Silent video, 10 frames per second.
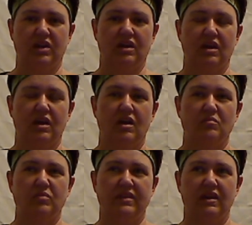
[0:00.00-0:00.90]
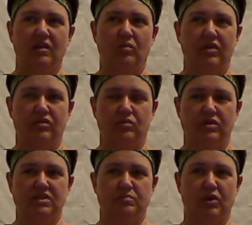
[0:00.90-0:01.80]
but then I went through a spurt
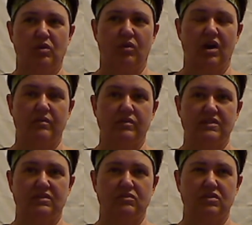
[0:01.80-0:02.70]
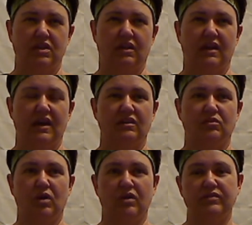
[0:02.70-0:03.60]
where I was losing like 12 to
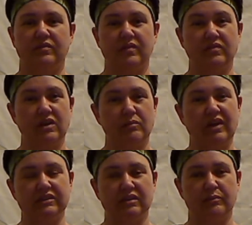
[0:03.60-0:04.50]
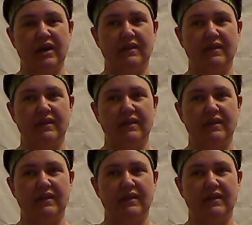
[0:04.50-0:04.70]
15 pounds a month,